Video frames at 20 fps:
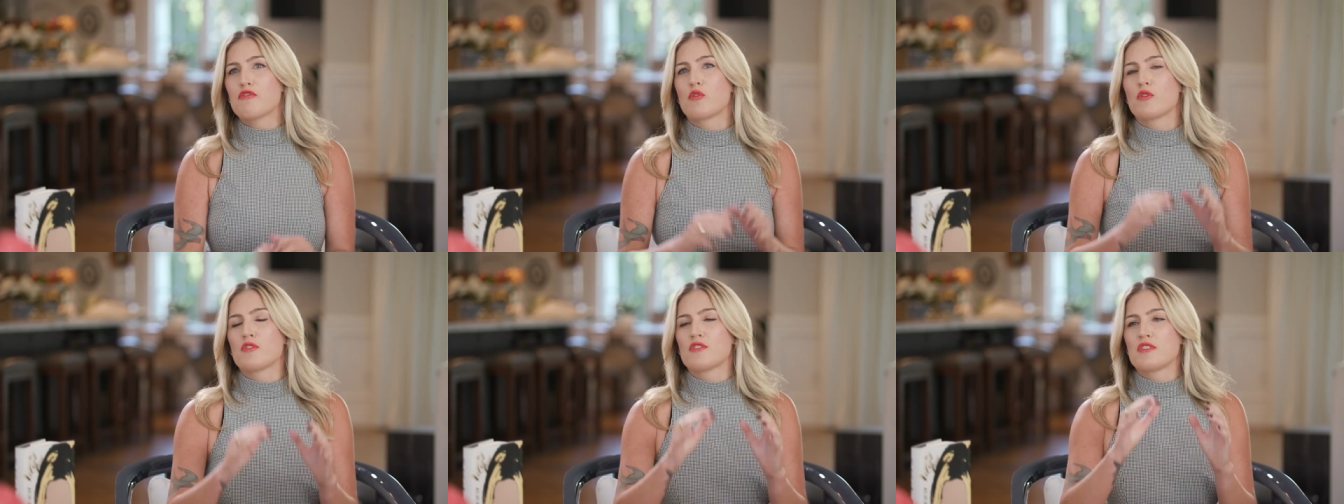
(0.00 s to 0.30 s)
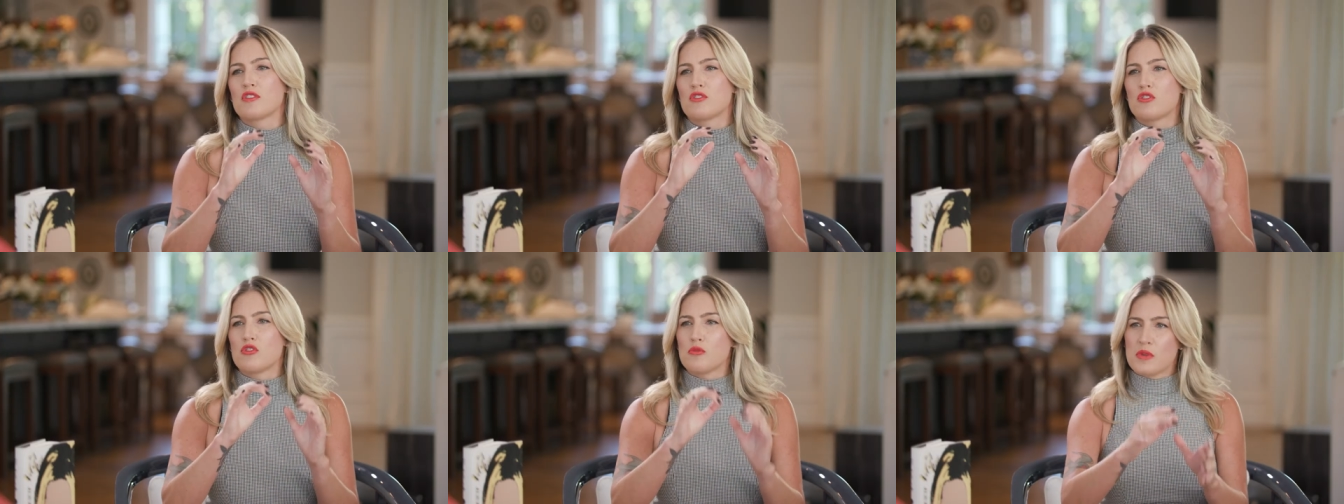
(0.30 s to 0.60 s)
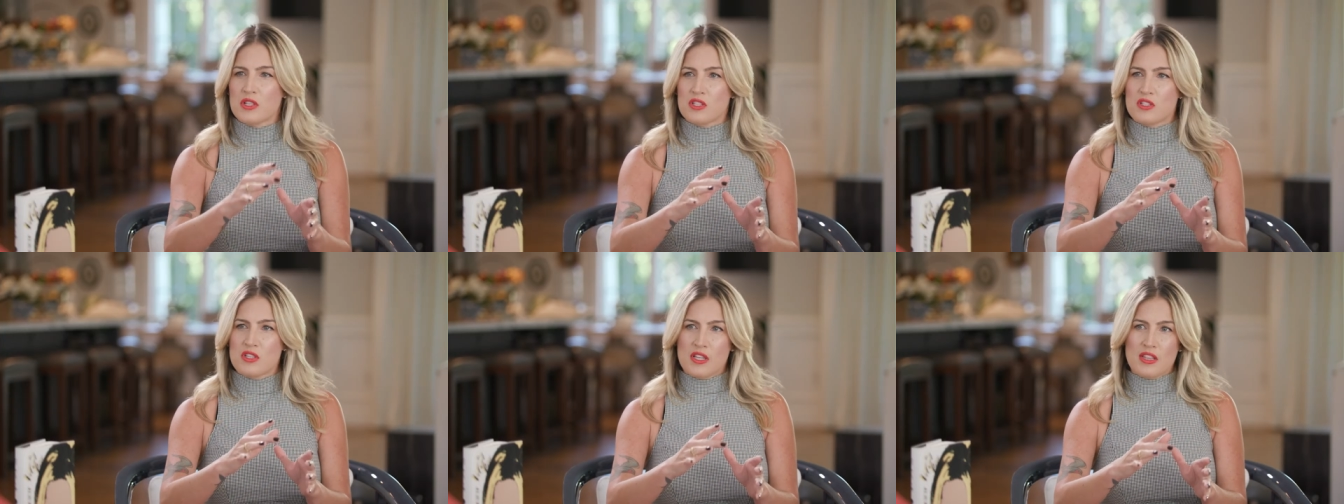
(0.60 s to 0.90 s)
forcing too
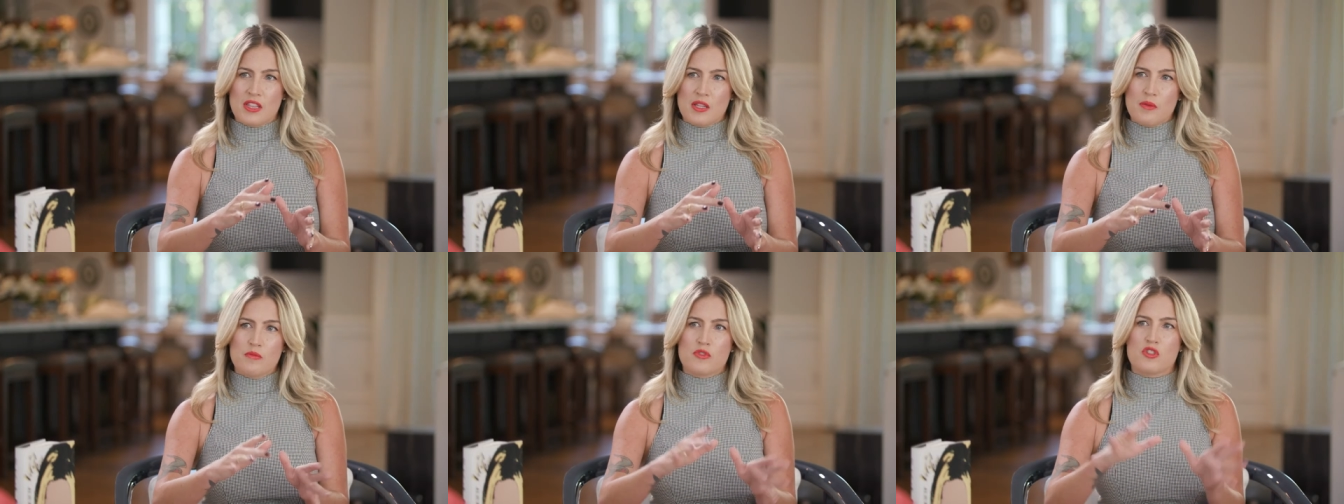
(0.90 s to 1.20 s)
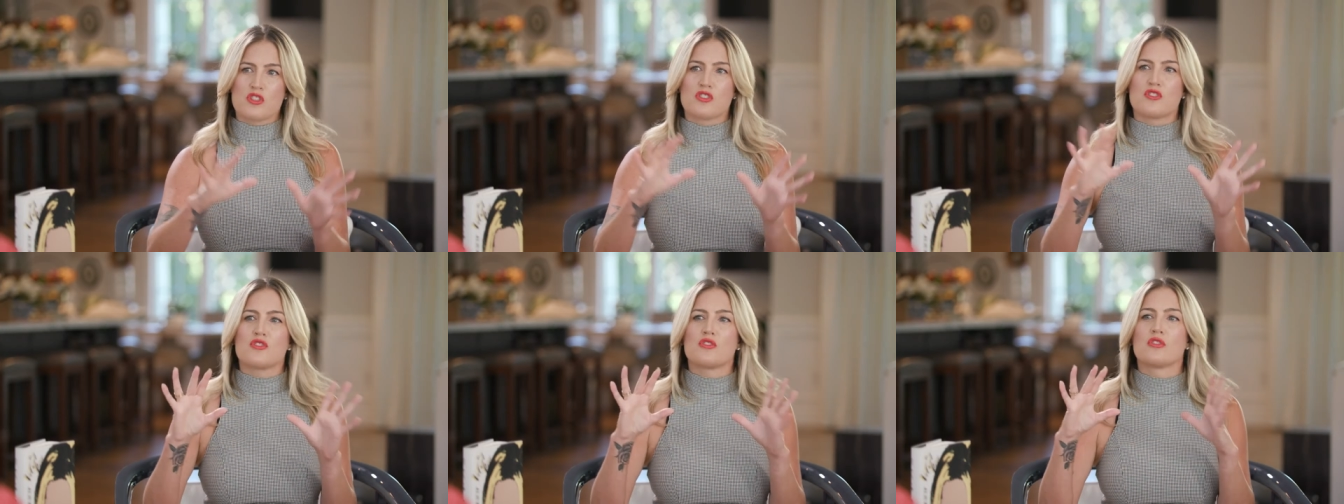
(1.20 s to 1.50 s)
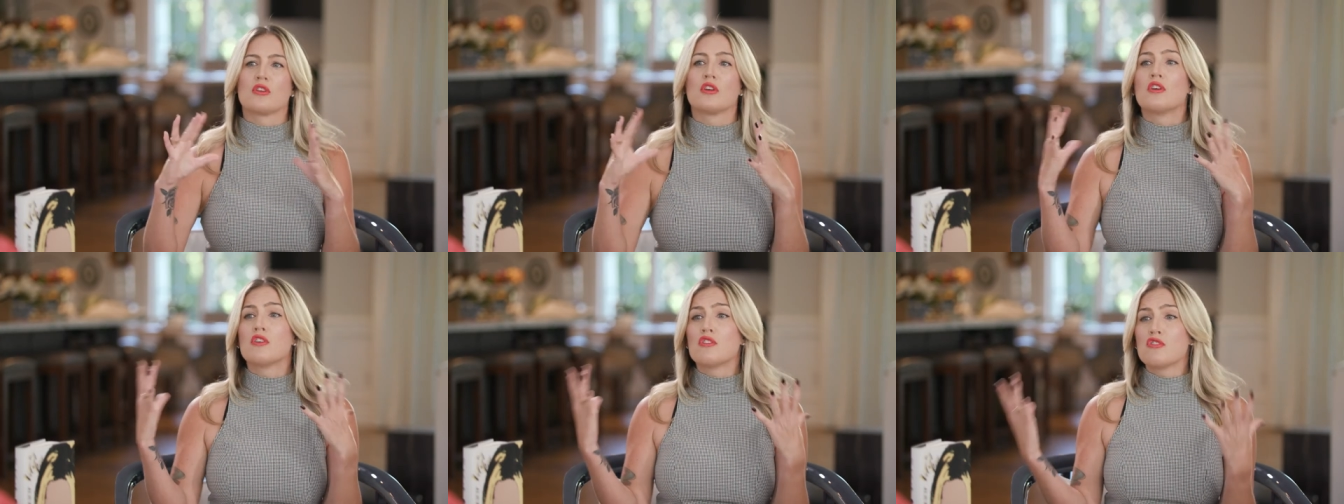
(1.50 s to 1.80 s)
much on them, just
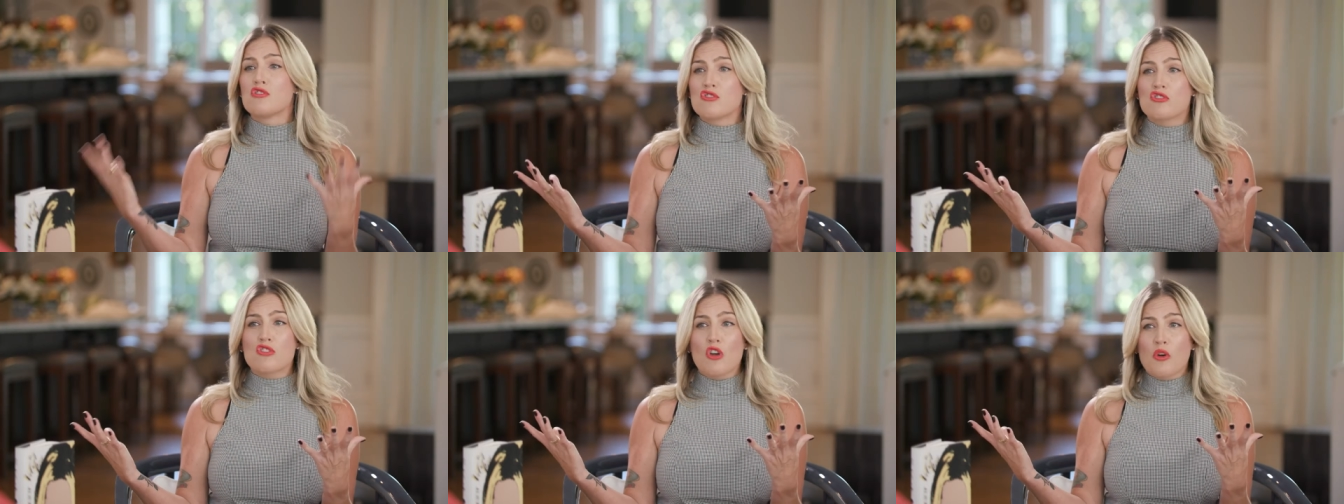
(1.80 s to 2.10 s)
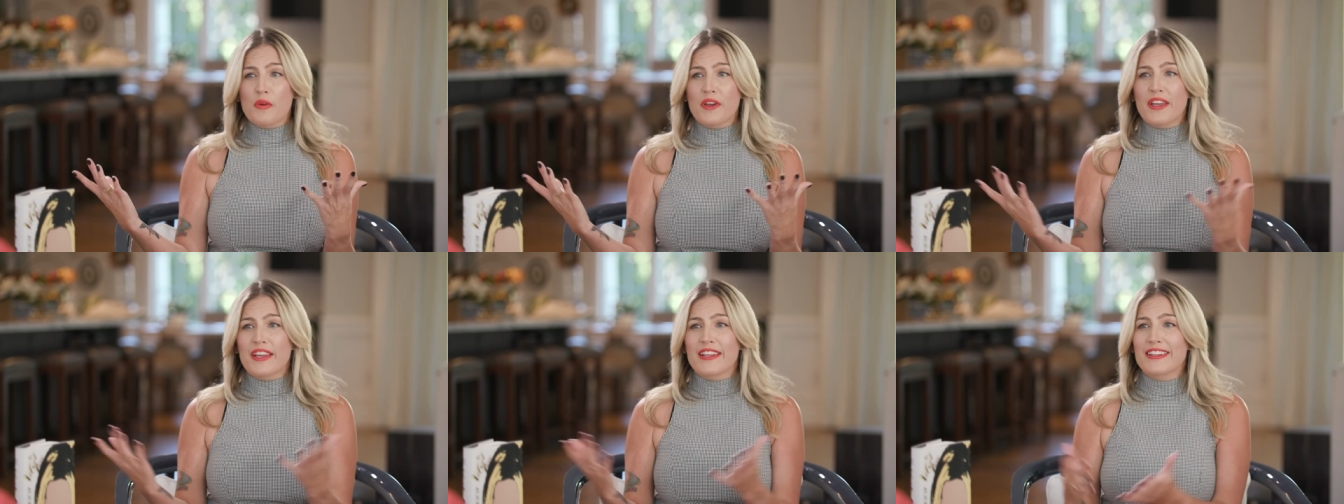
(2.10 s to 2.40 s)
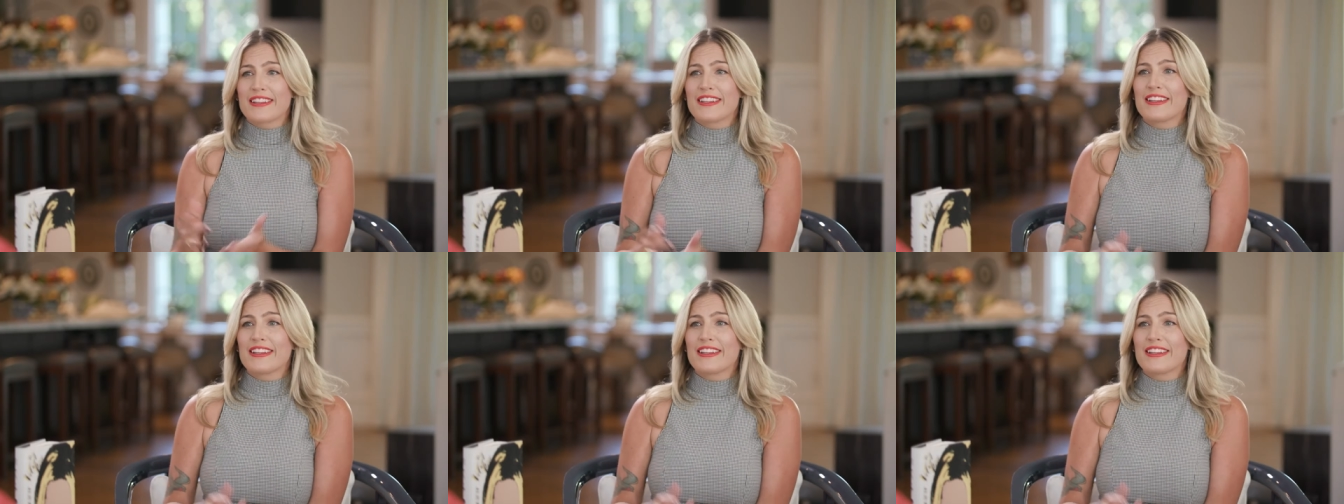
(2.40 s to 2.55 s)
showing